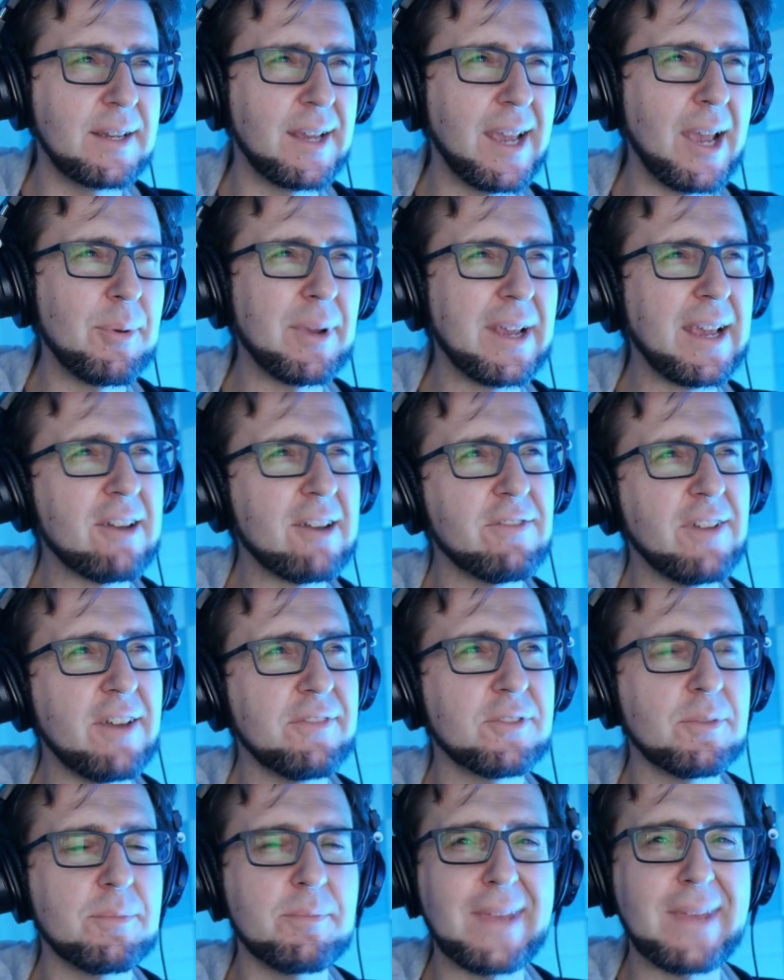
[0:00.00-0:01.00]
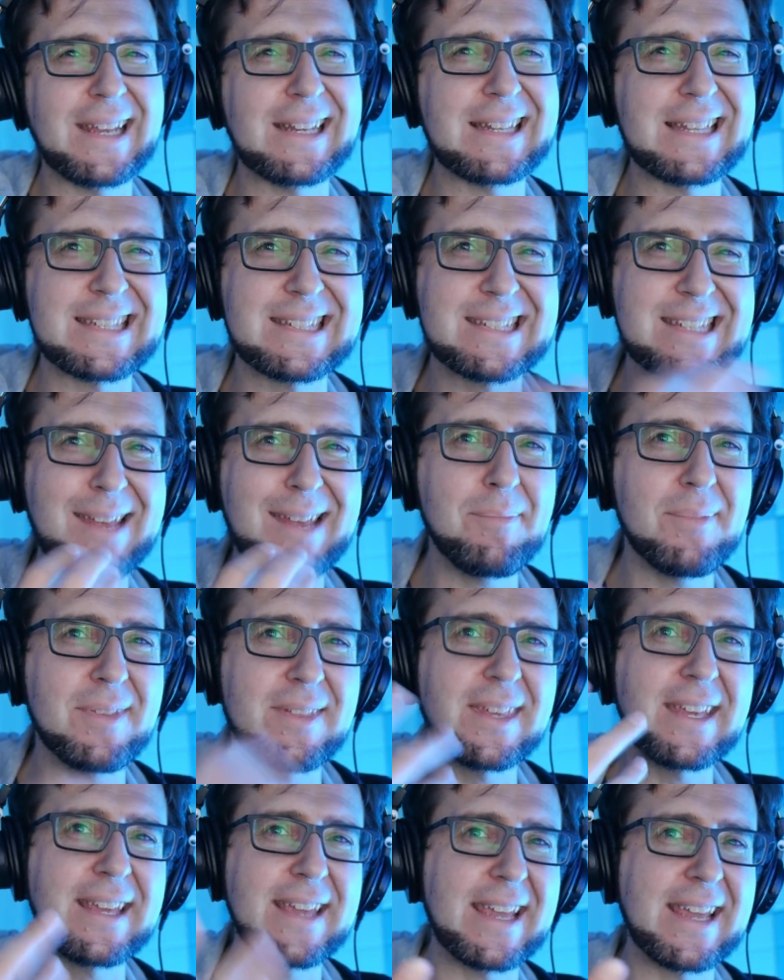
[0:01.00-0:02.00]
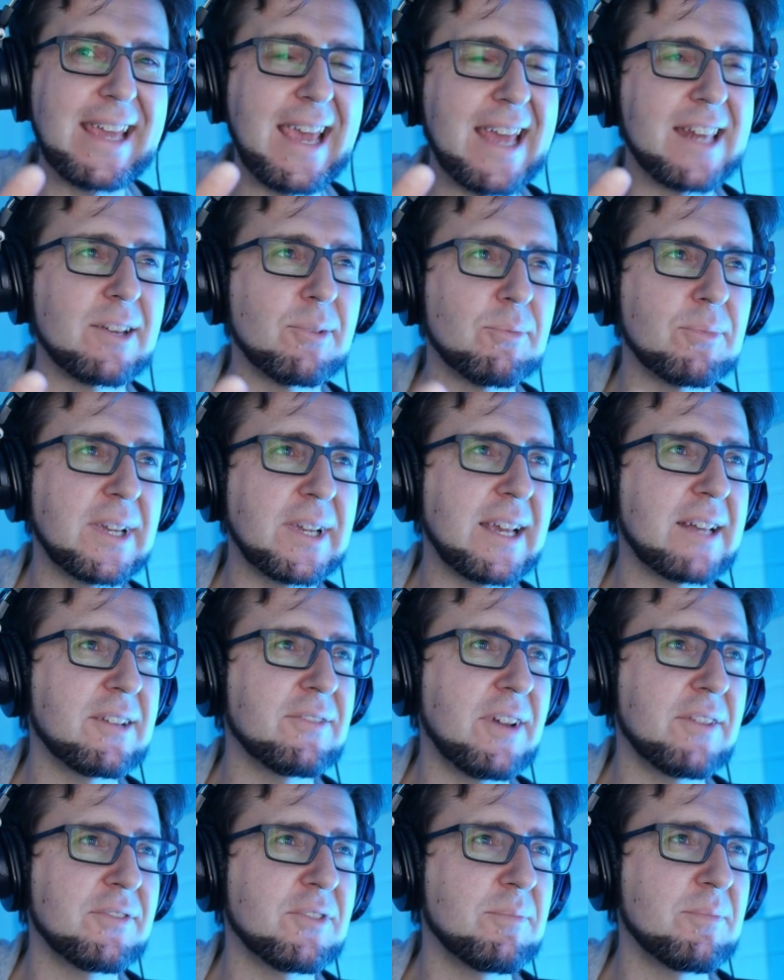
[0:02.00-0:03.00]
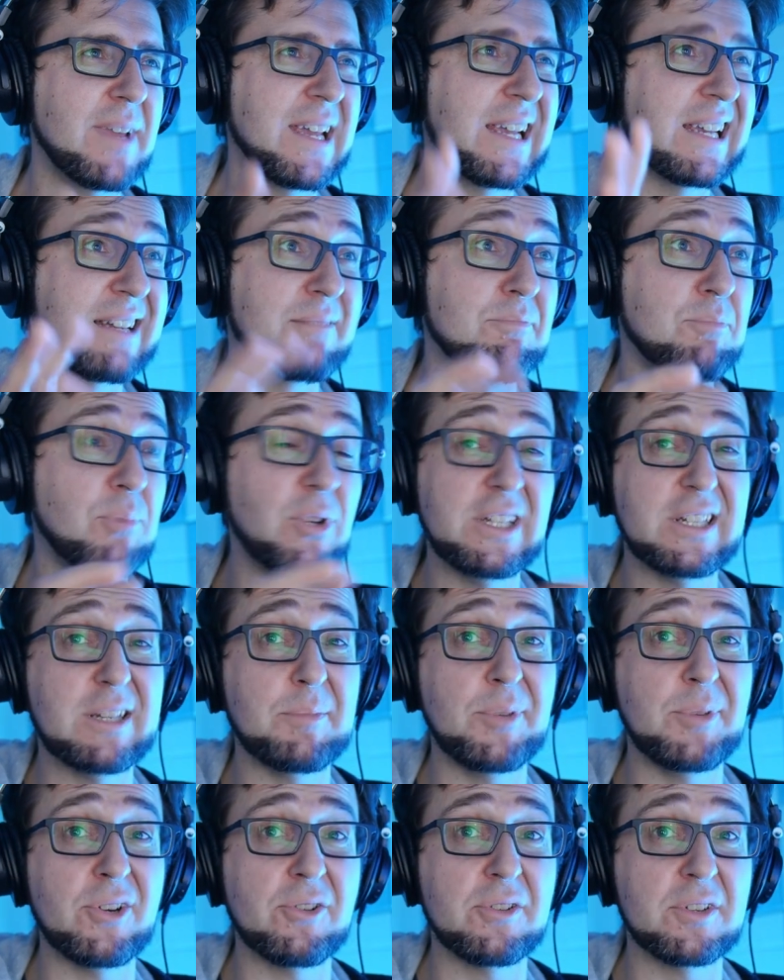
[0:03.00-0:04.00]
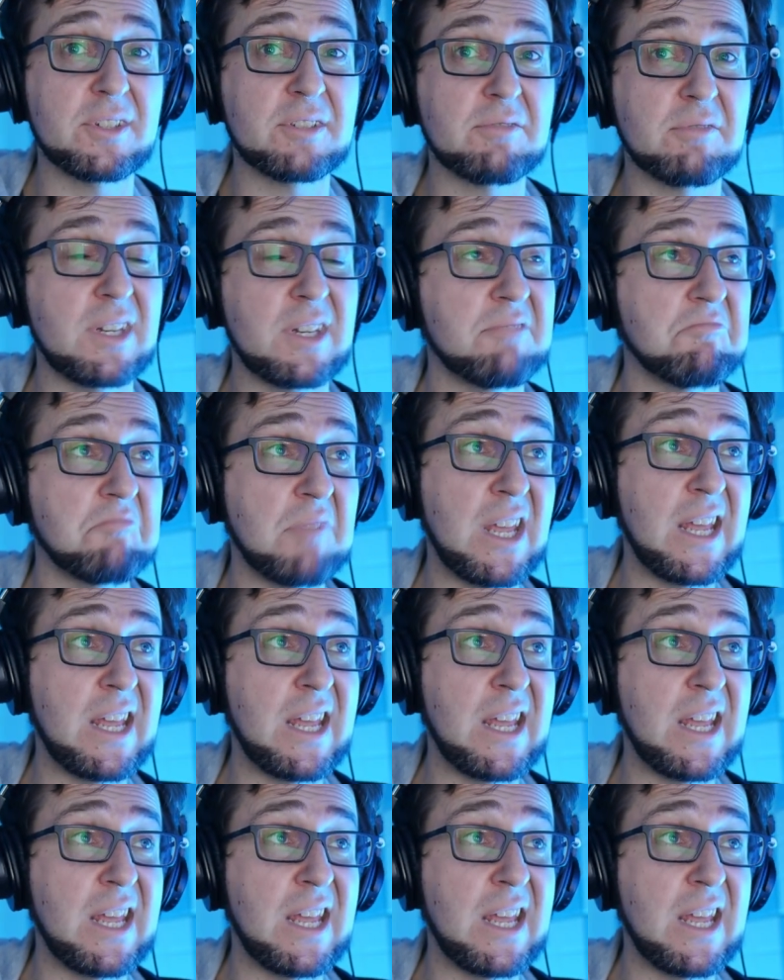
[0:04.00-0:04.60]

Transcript: And we kind of have to make the same thing again. We kind of have to make a bullet appear on the screen.